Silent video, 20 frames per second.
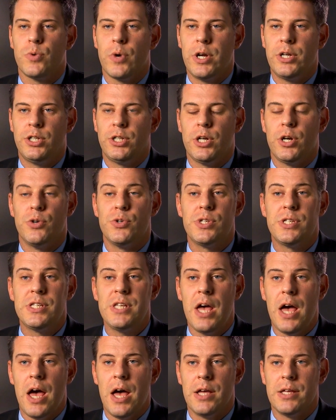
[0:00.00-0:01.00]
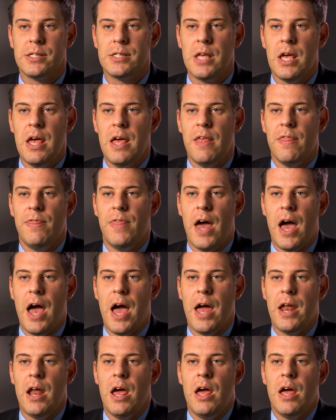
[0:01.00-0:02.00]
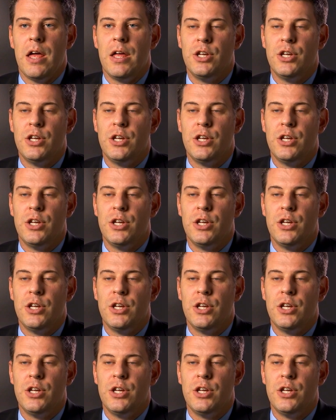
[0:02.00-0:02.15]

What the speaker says: ratio says that